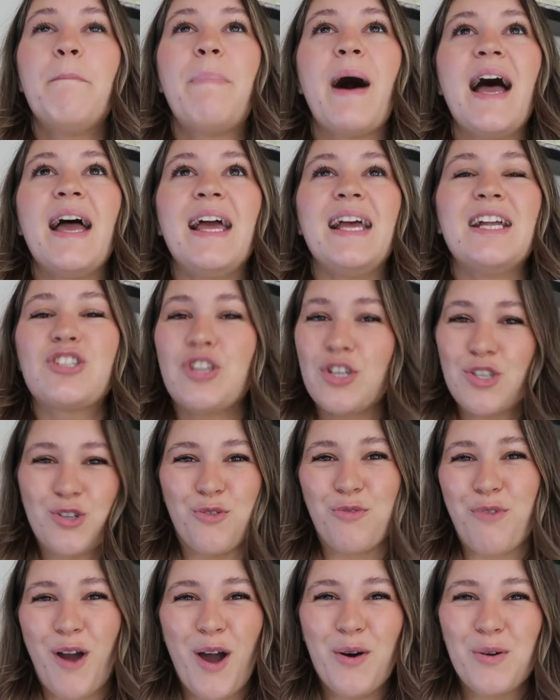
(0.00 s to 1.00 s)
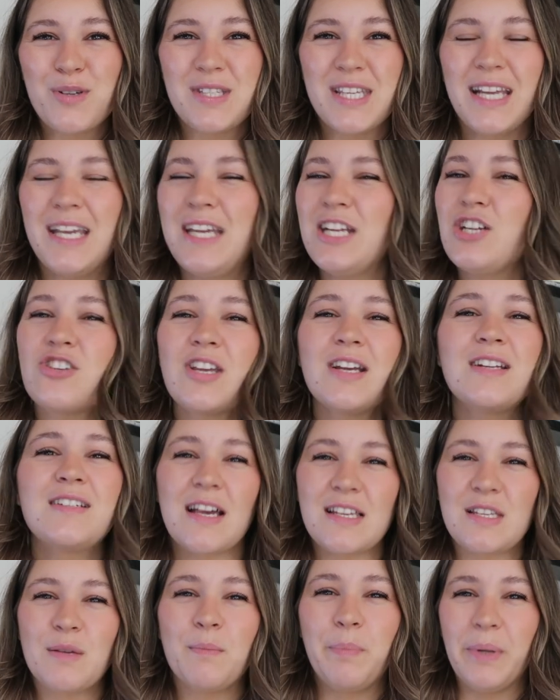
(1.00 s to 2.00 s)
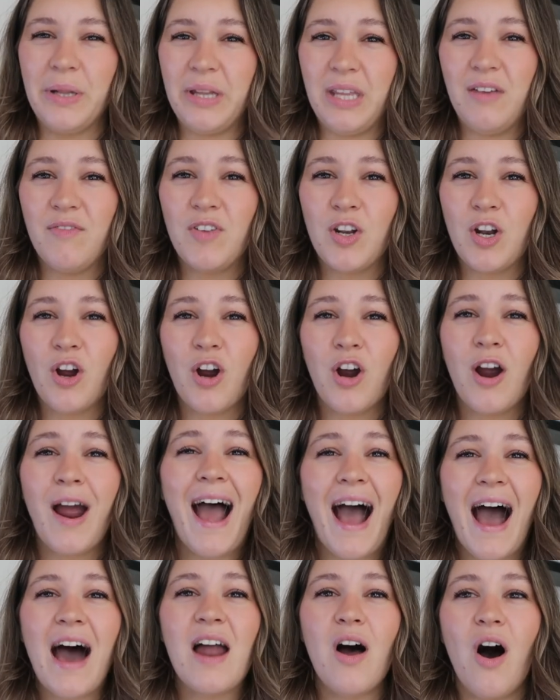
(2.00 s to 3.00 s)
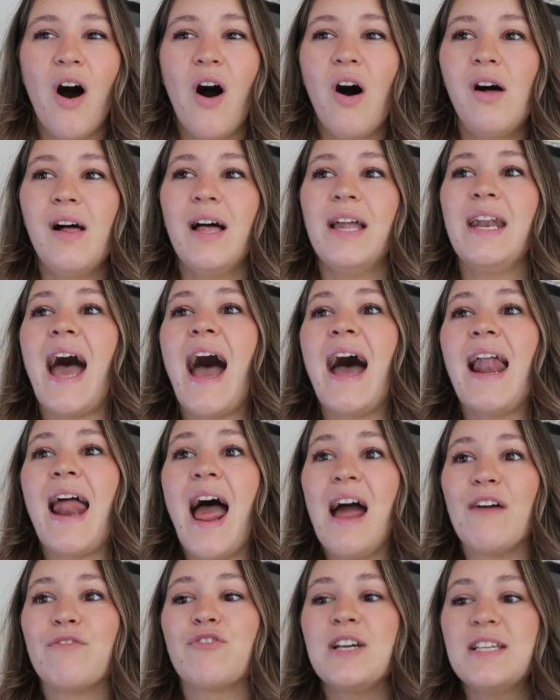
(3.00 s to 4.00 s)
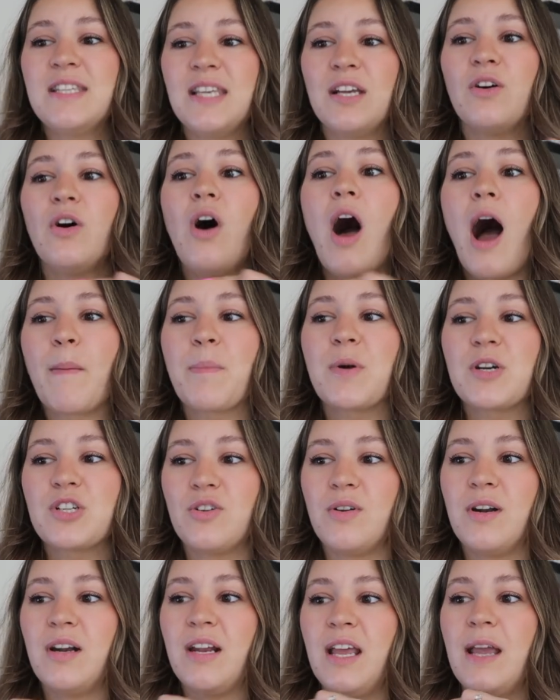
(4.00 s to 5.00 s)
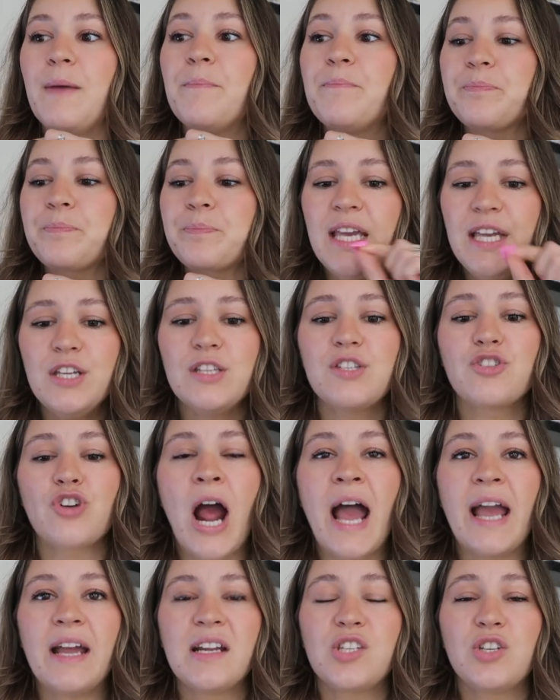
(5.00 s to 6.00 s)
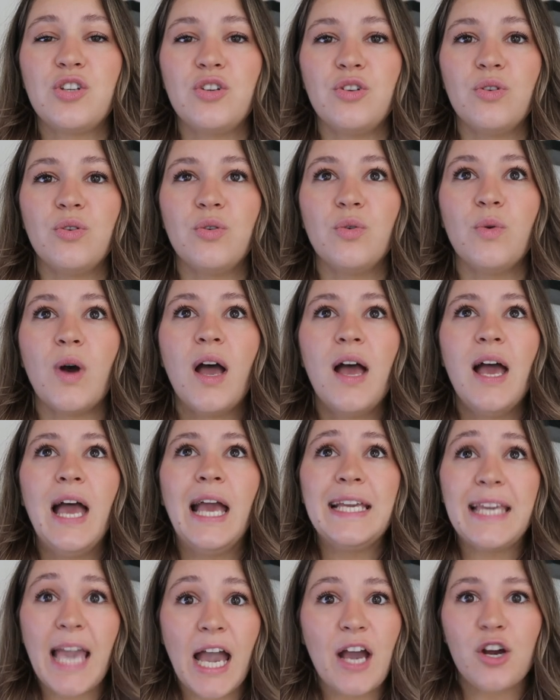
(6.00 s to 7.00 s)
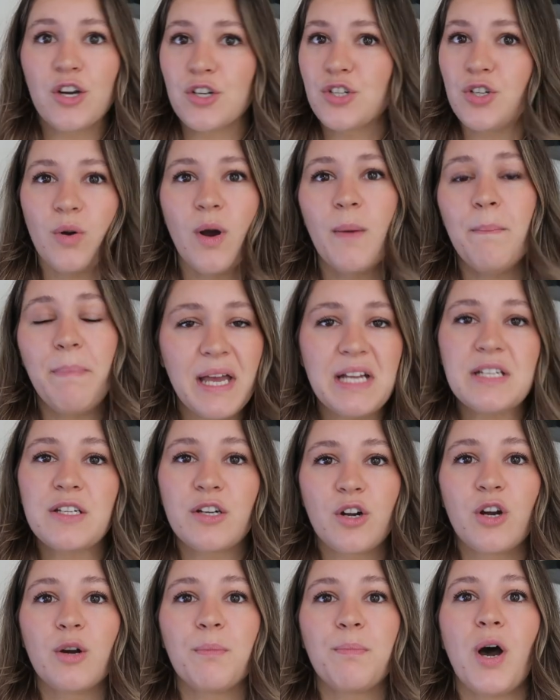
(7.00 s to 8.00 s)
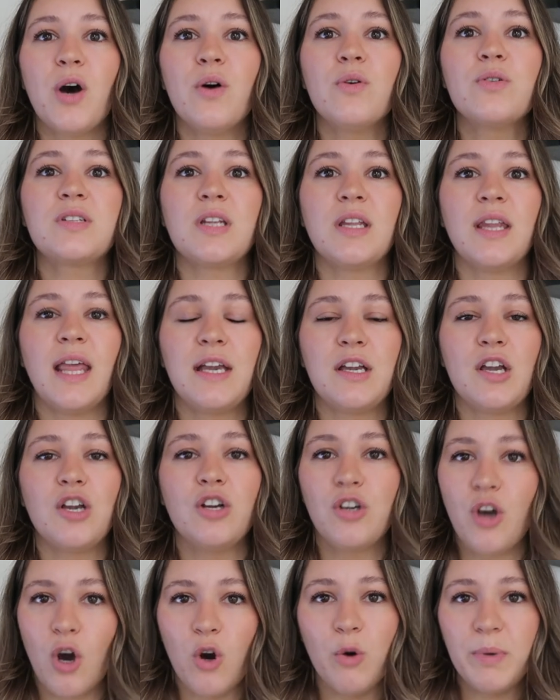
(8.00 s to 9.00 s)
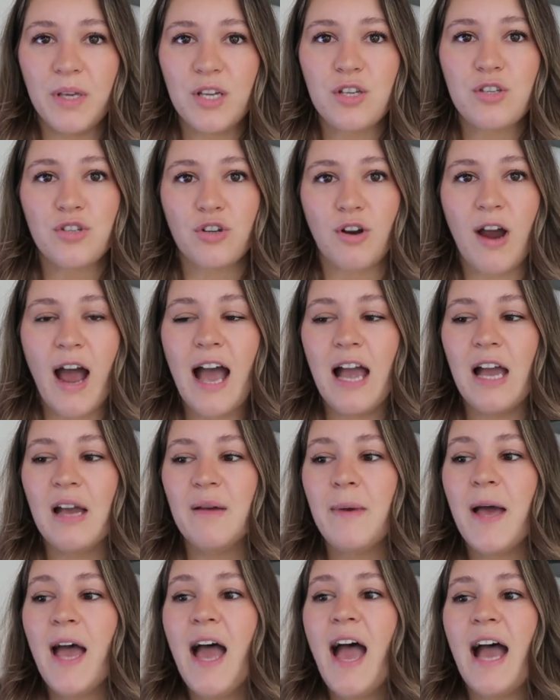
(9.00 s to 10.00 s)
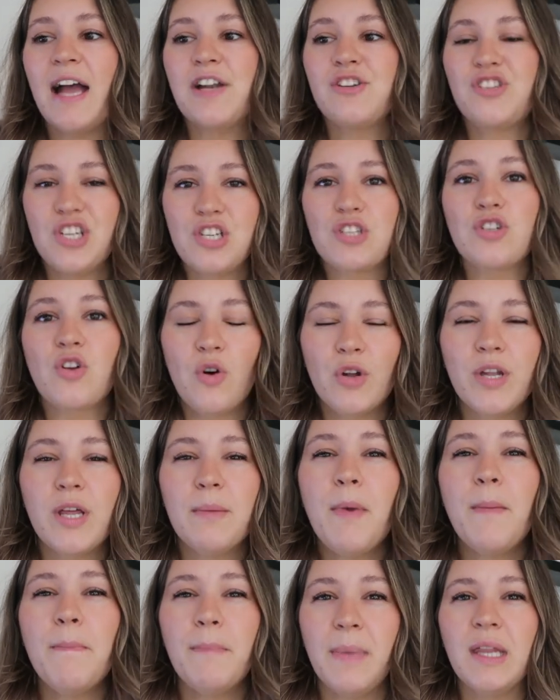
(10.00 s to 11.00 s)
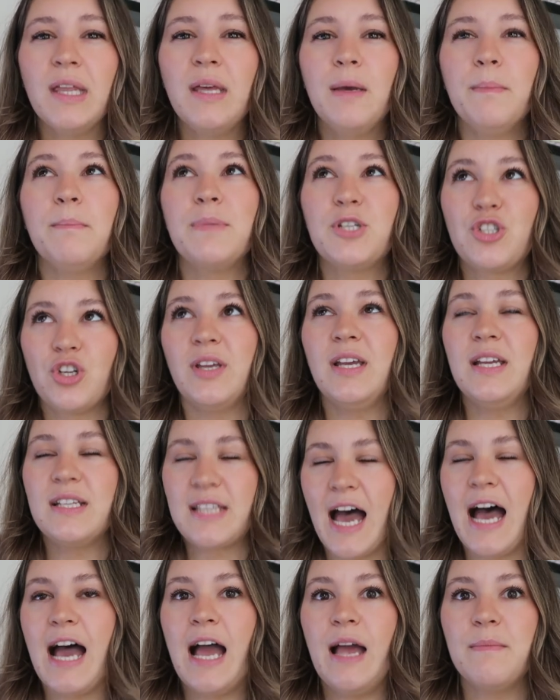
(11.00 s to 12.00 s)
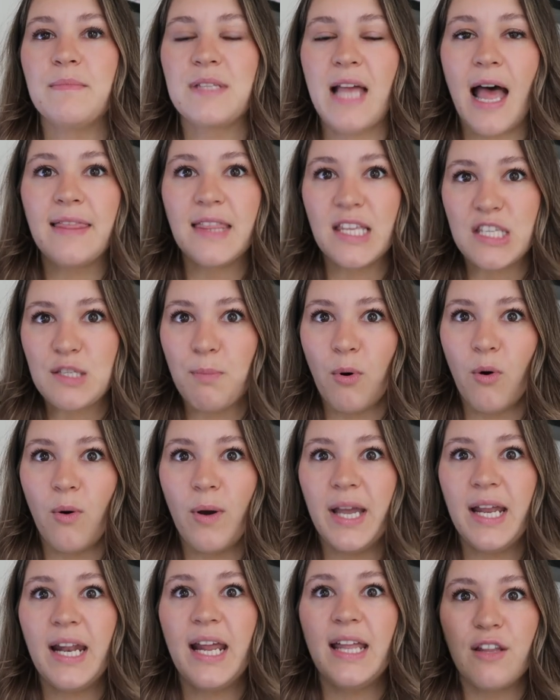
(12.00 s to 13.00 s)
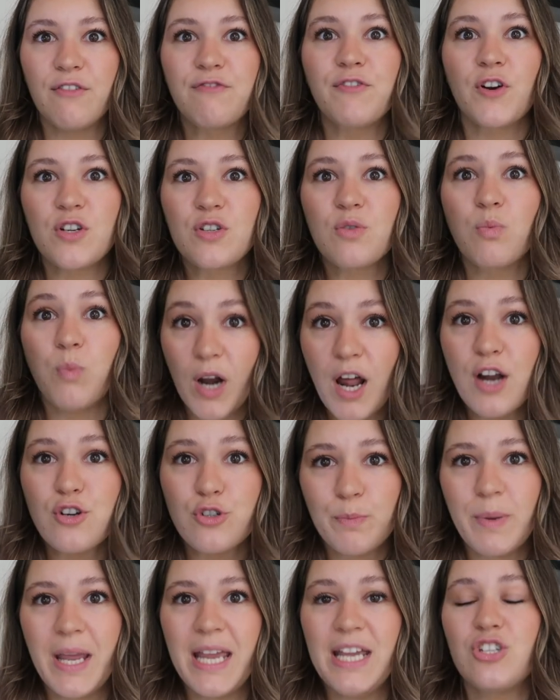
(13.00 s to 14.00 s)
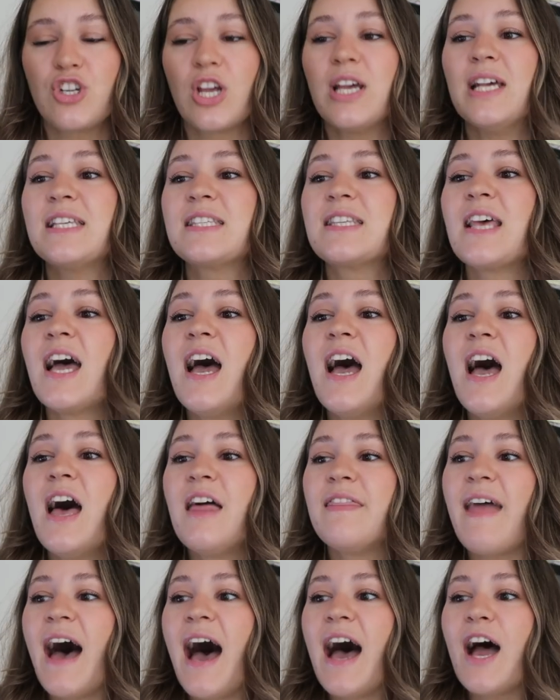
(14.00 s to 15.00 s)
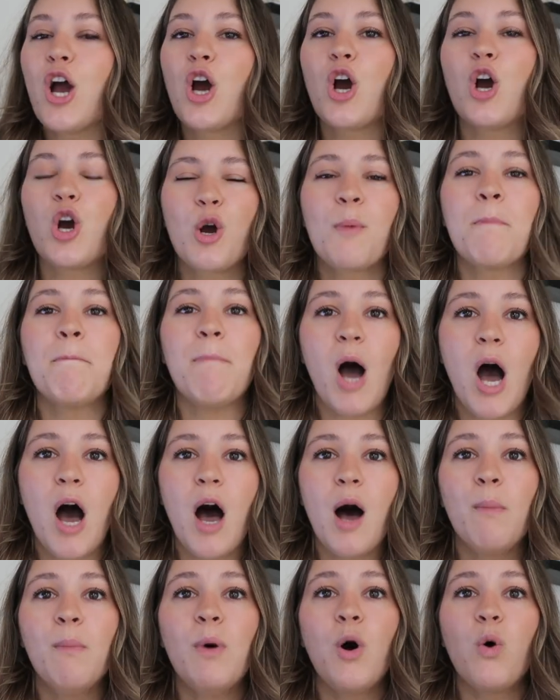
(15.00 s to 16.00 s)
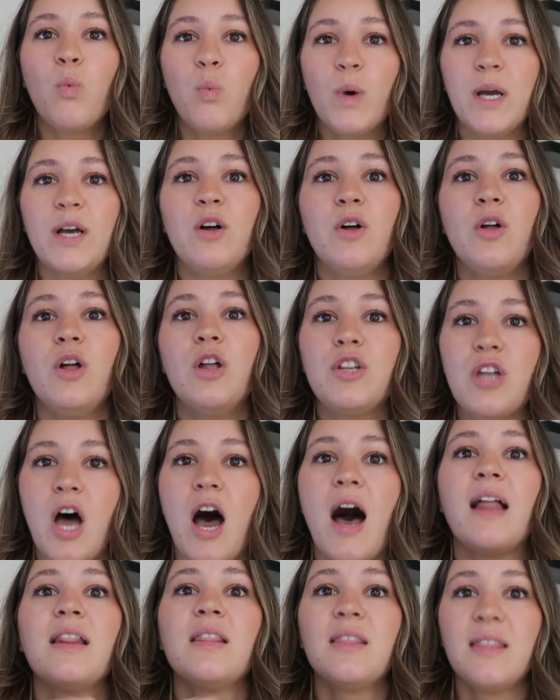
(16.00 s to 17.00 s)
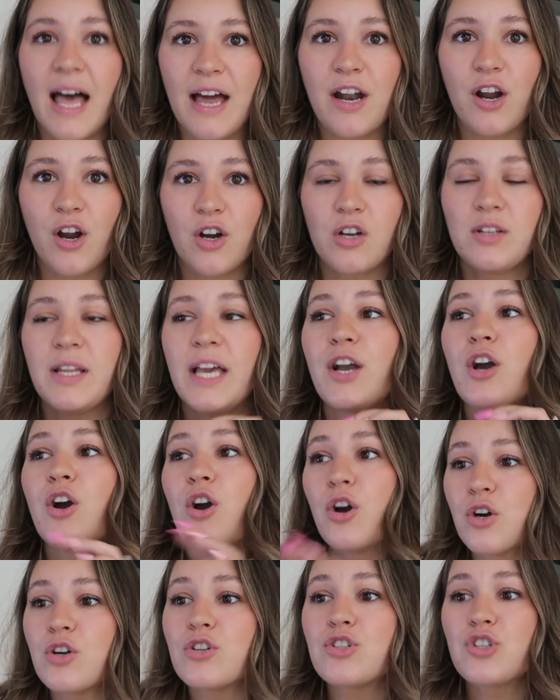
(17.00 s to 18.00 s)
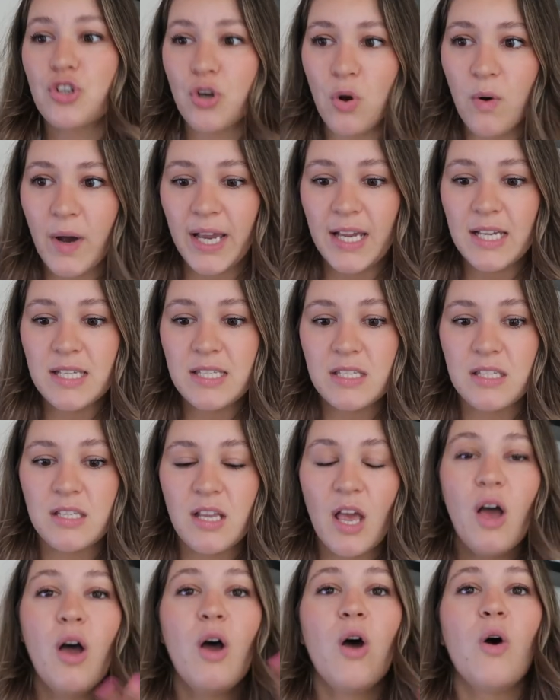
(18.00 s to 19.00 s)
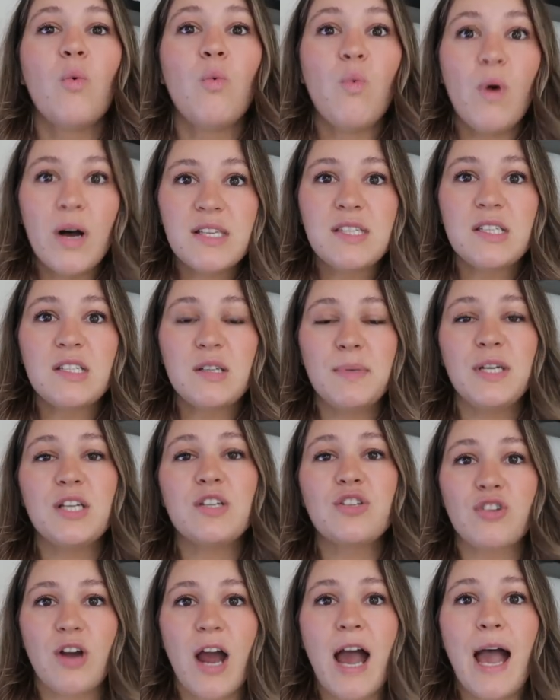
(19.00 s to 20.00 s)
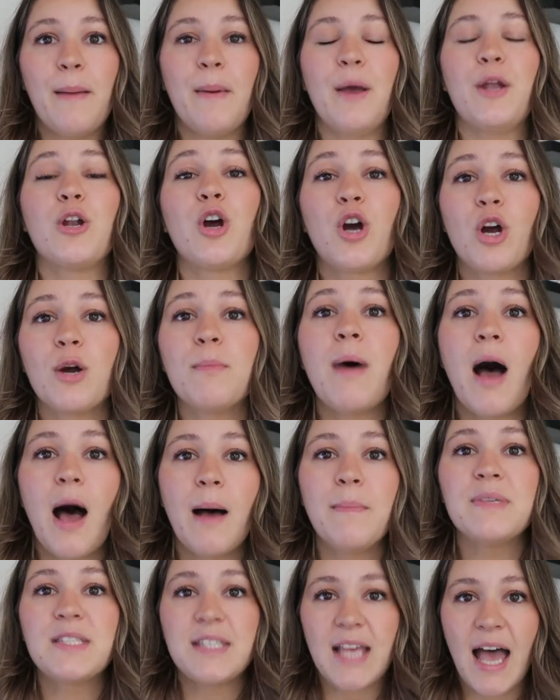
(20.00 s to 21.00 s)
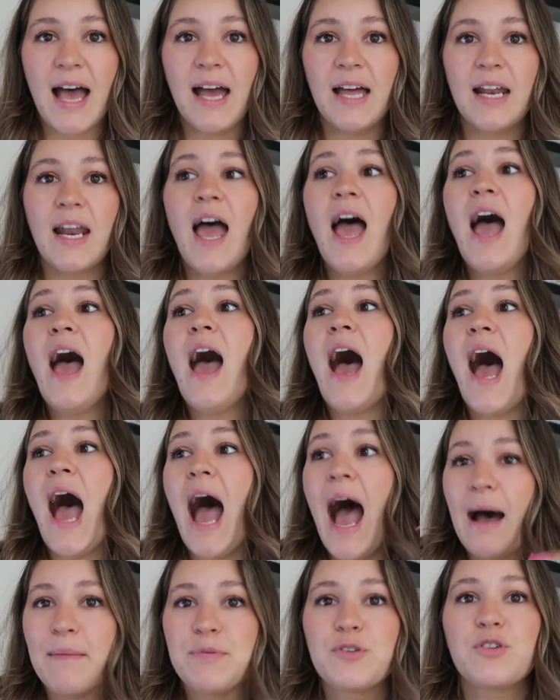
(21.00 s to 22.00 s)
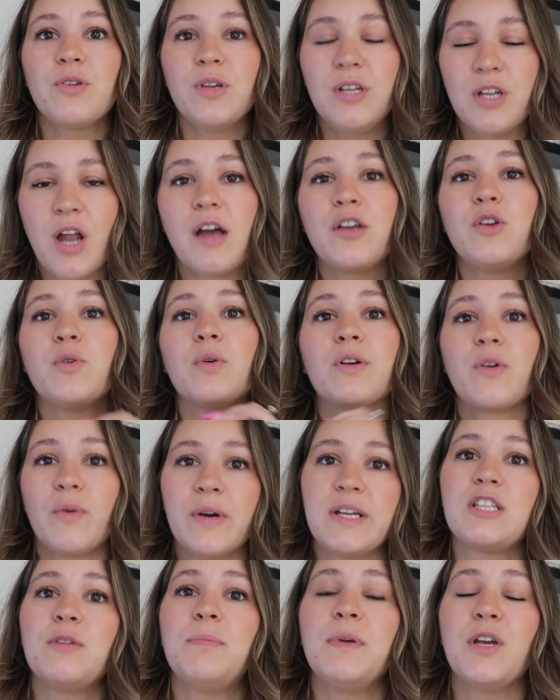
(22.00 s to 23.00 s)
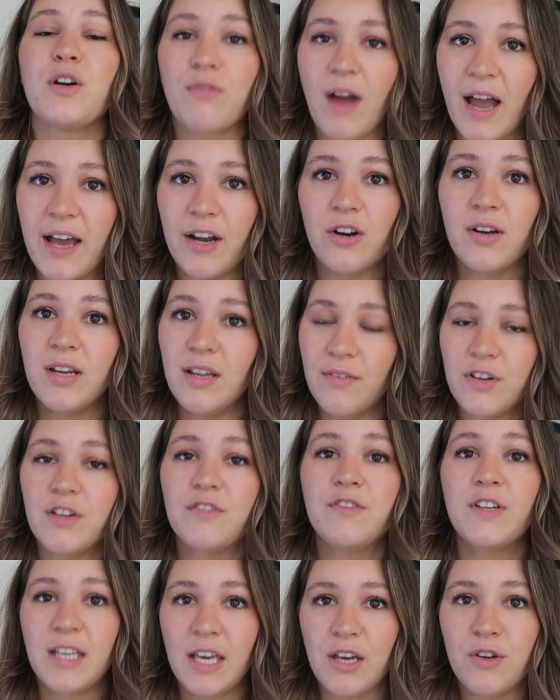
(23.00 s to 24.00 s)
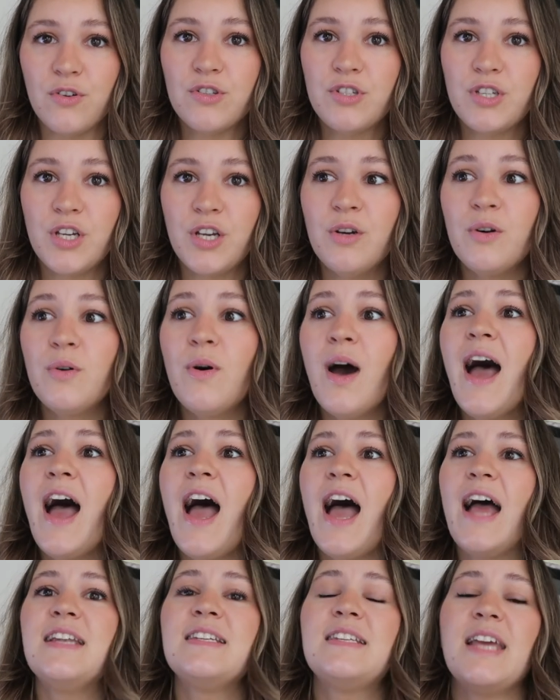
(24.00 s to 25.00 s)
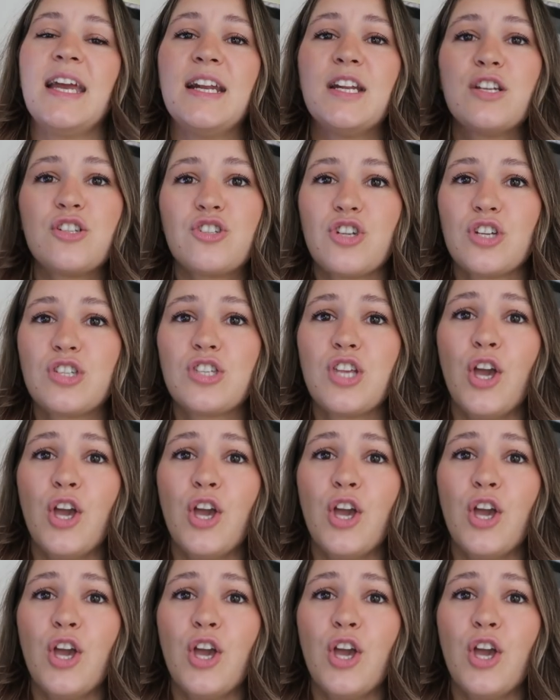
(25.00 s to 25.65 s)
But it's just gross. Like, he just like doesn't believe in her at all, and at every single opportunity he's trying to get her to abandon her post and like go be a scribe, and she's told him a million bajillion times at this point in the first one hundred pages that her mom will not let her. Like, her choice was to be a scribe, and her mom said, absolutely not, you are going to be a writer even if it kills you. And Dane is just